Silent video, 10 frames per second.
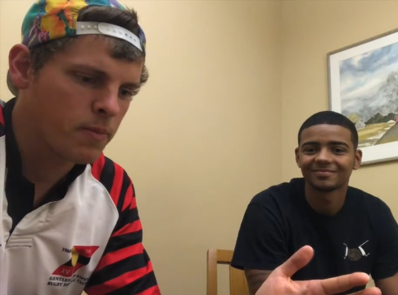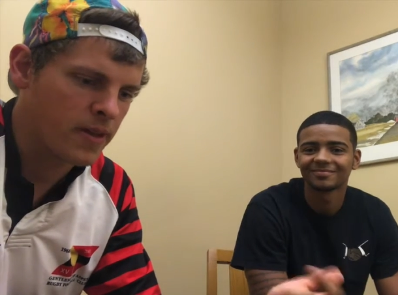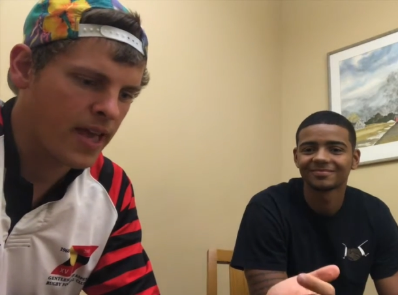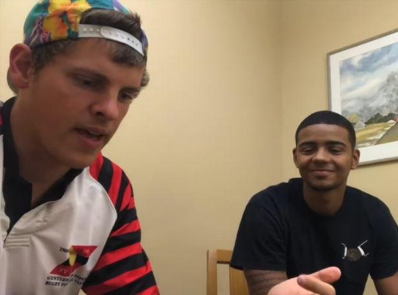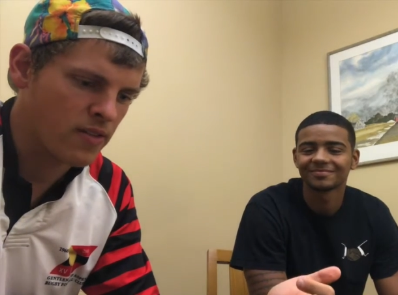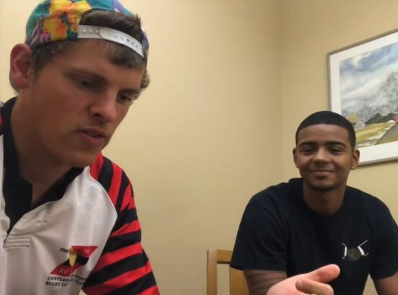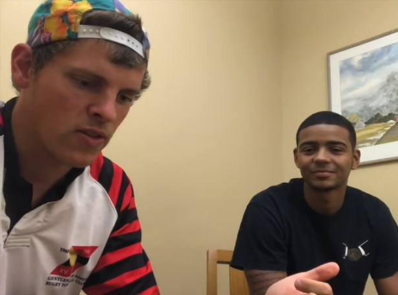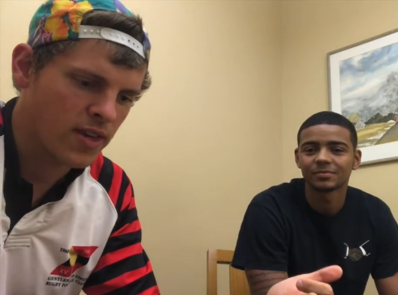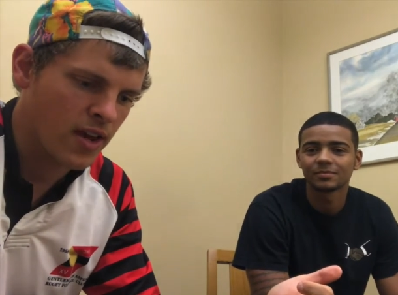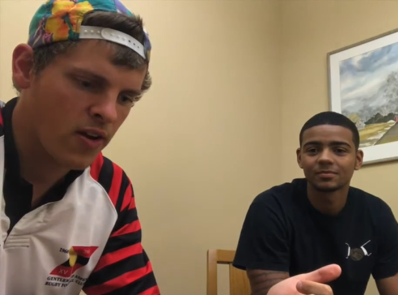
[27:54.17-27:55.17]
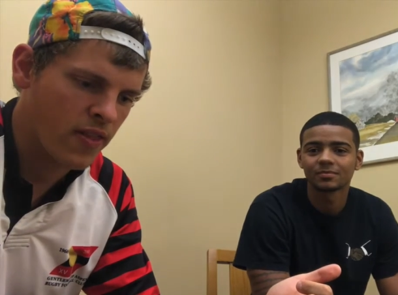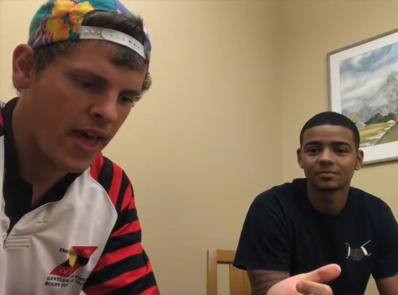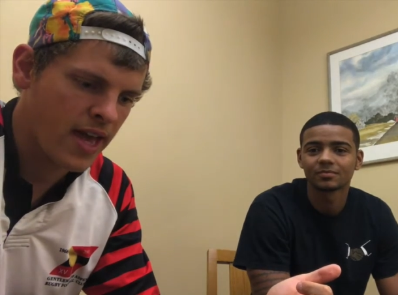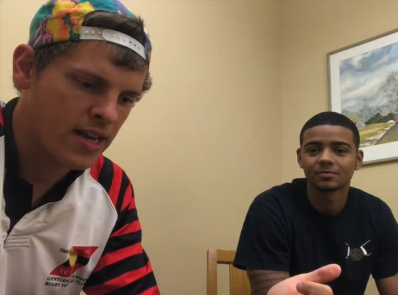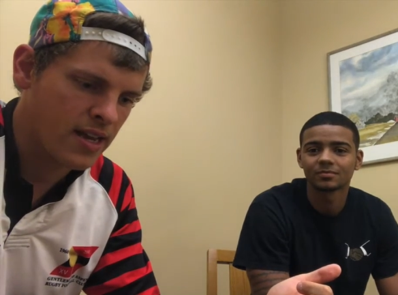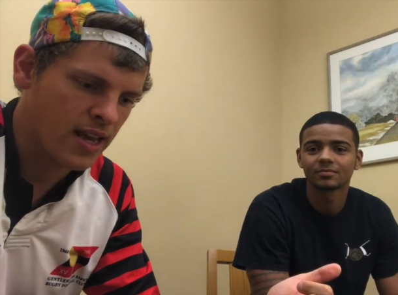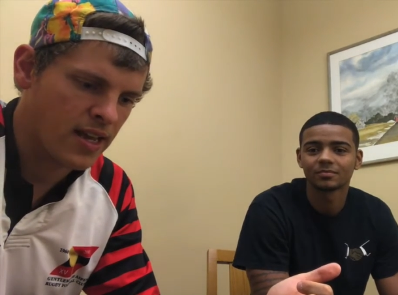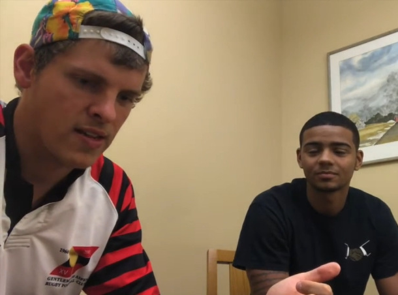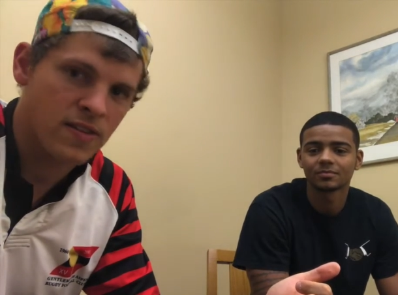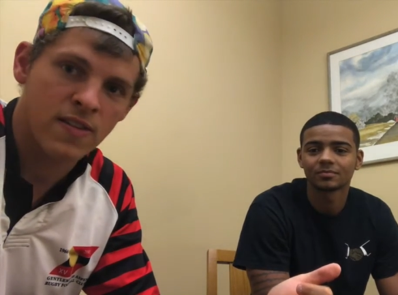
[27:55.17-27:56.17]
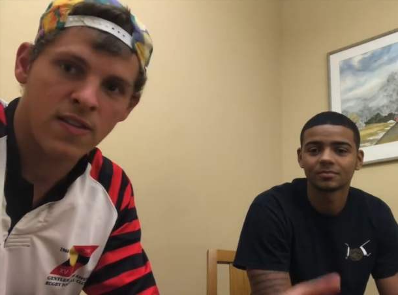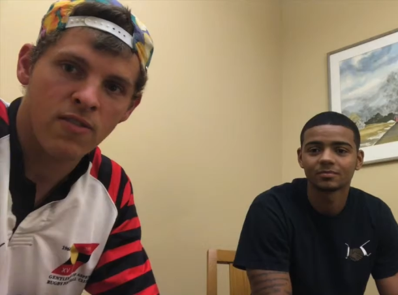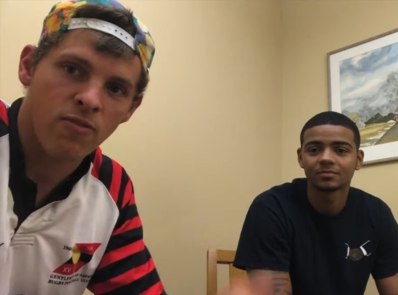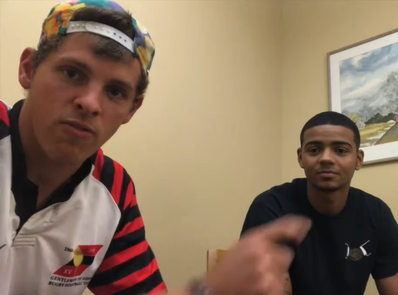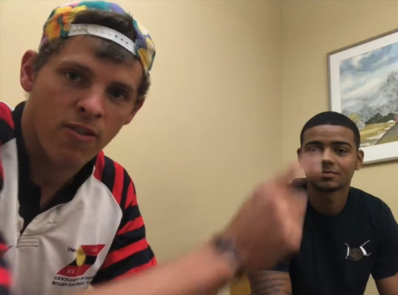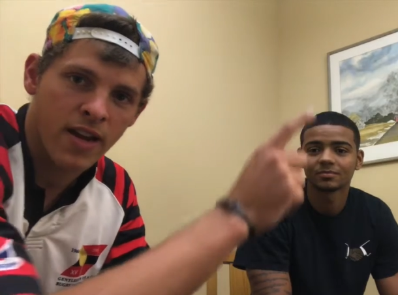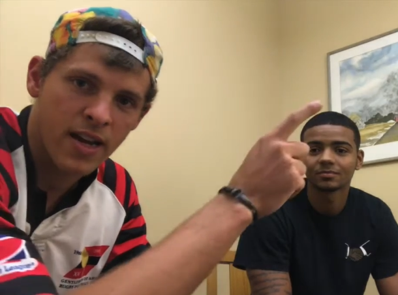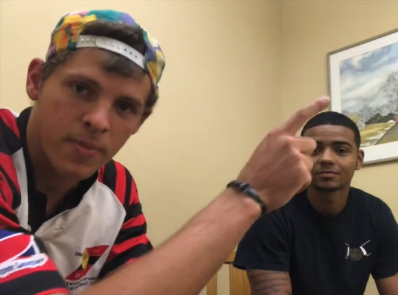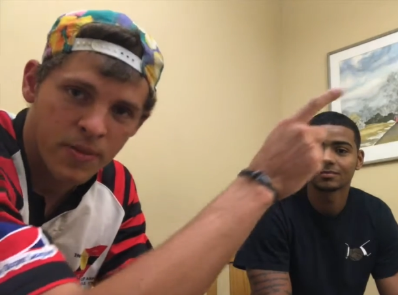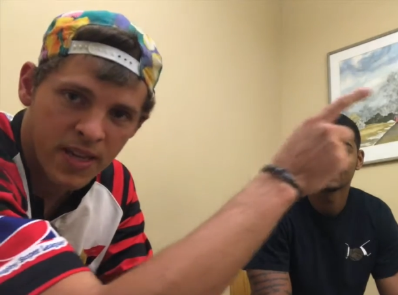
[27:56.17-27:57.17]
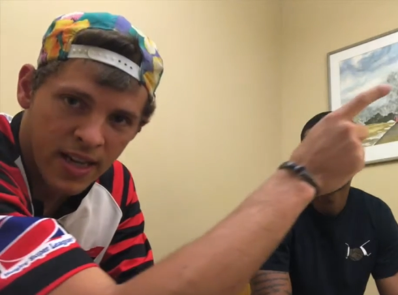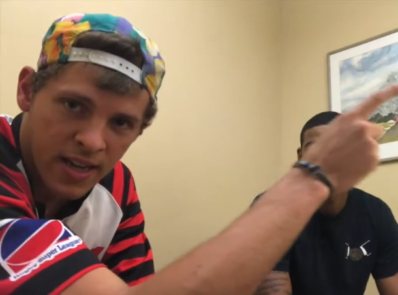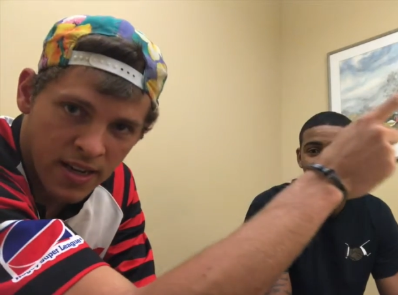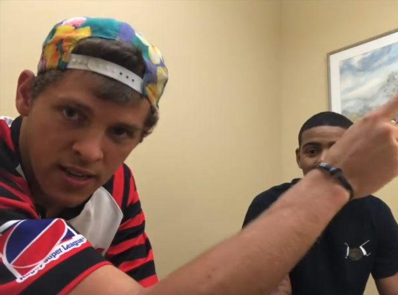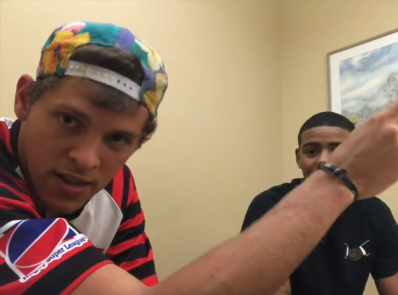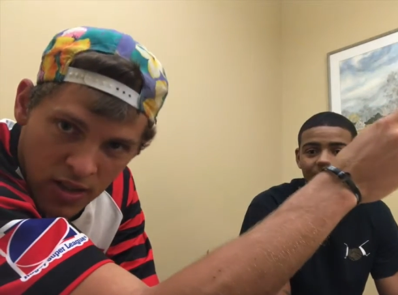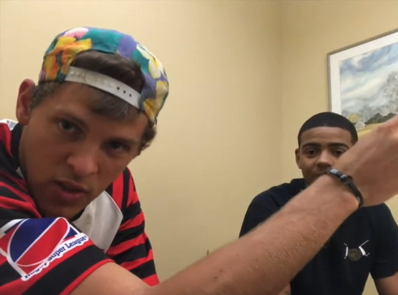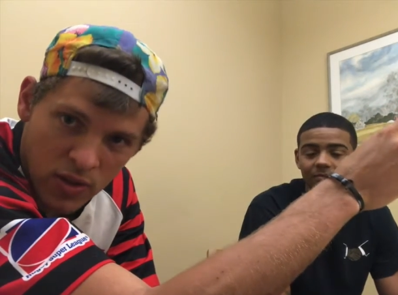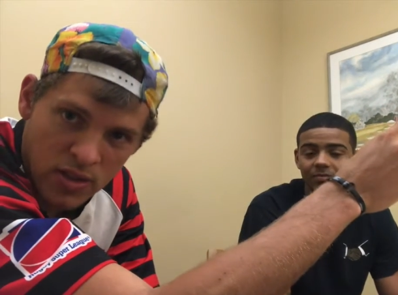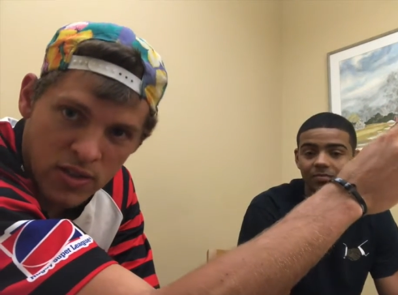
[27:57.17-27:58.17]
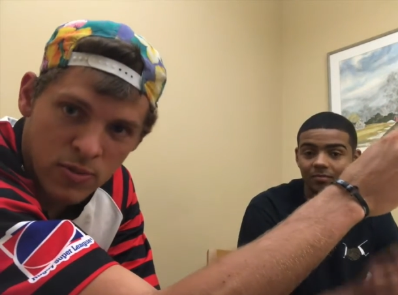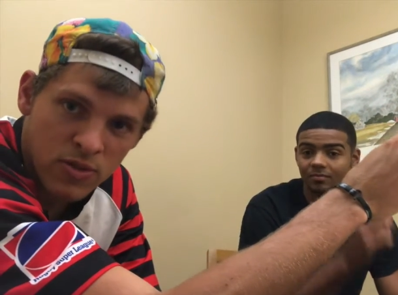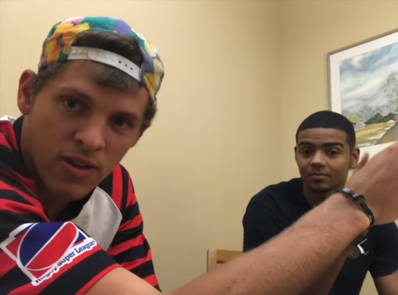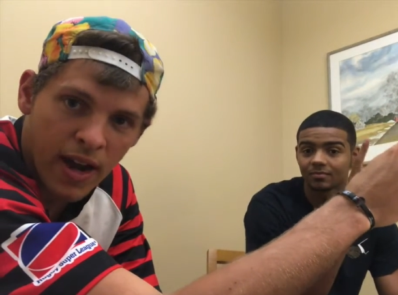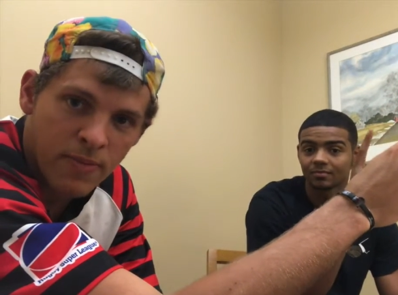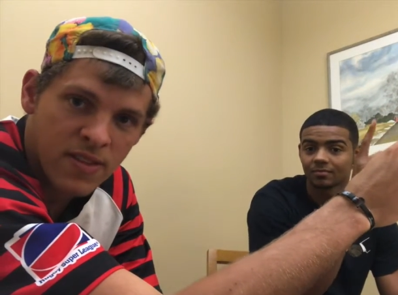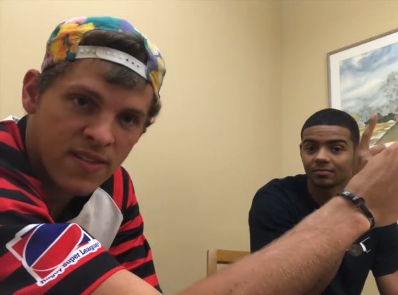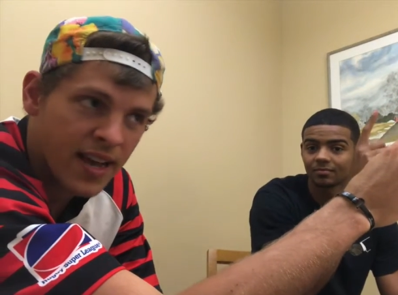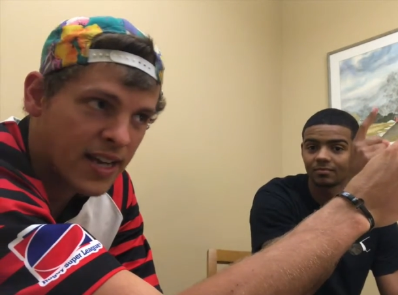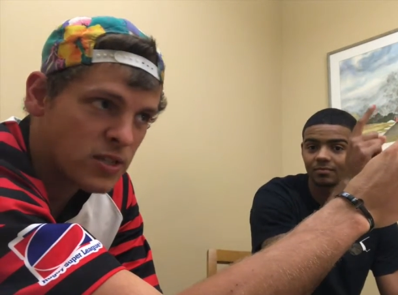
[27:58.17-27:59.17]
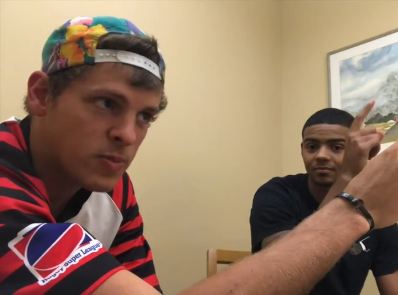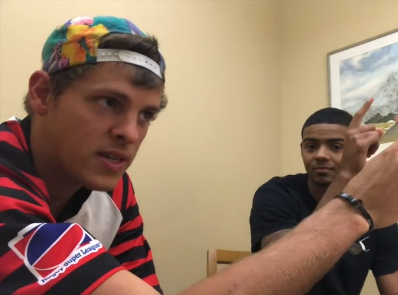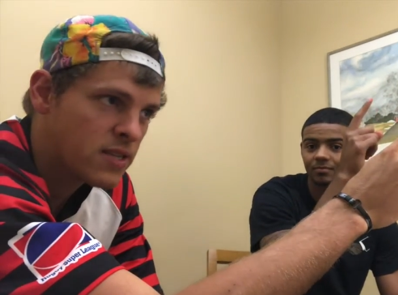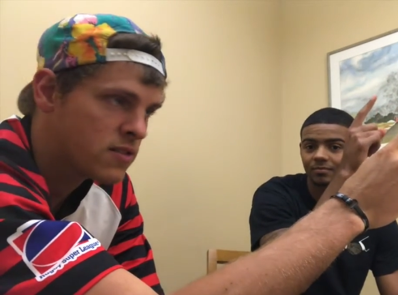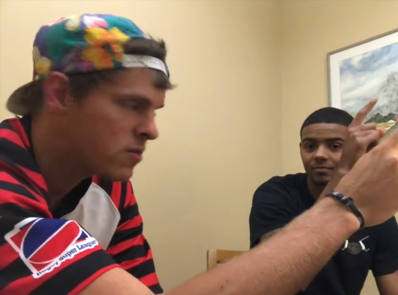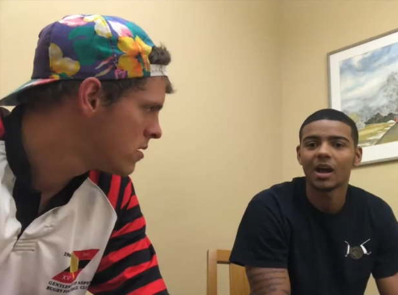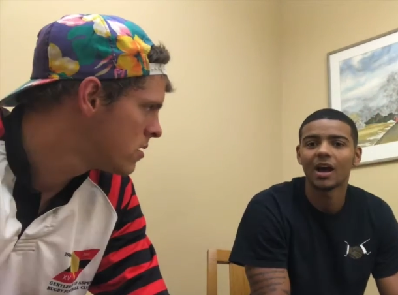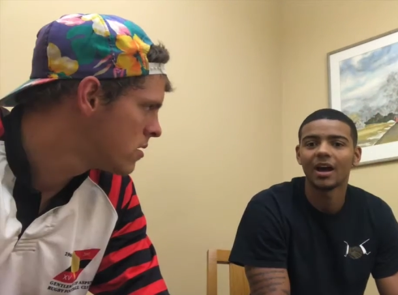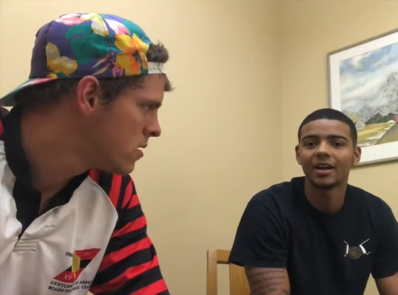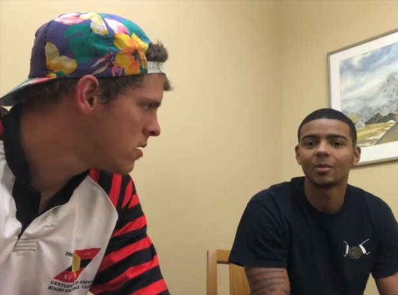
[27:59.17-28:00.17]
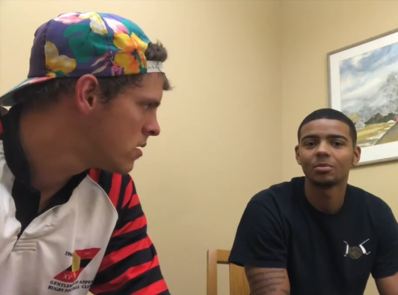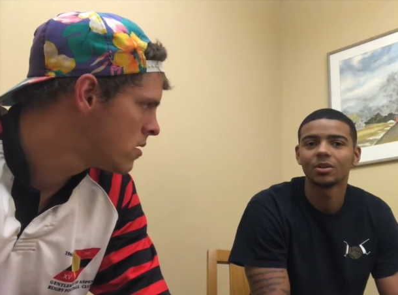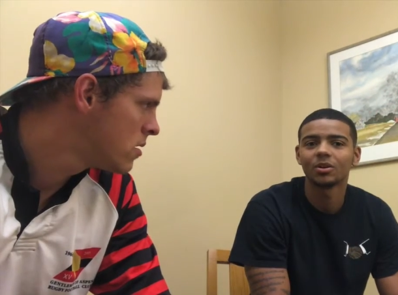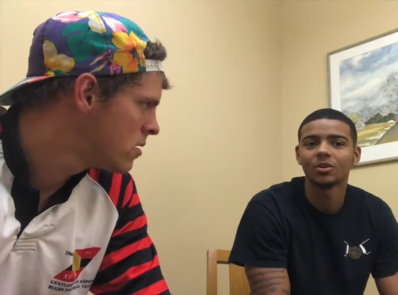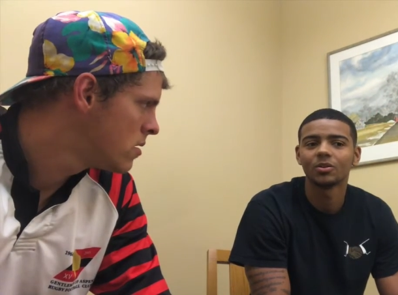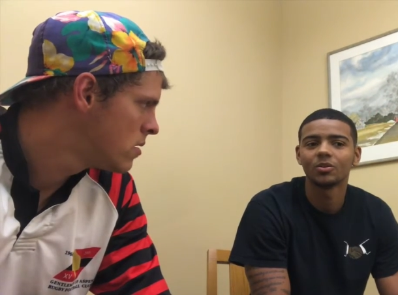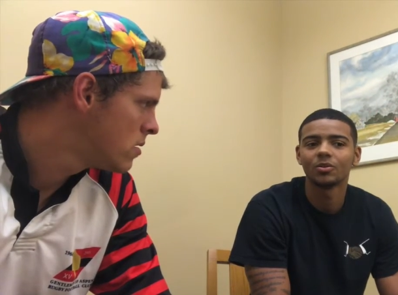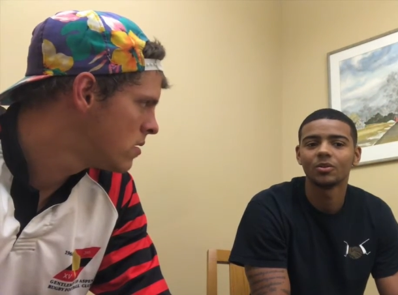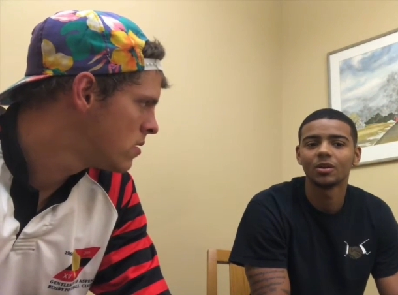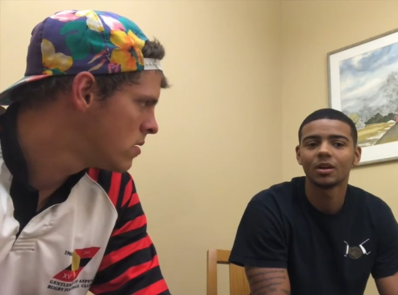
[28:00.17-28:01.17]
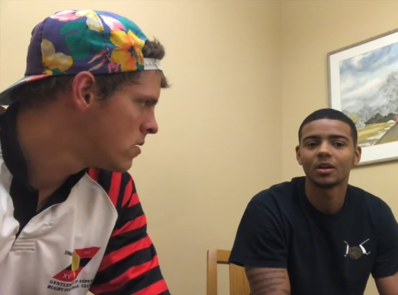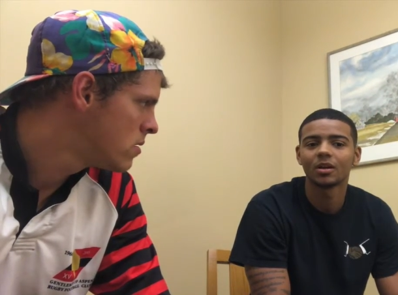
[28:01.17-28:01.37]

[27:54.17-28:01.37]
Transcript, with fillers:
Speaker 1: but yeah, you can count on that. And right up here, you can subscribe to Ty Speaks.
Speaker 2: I upload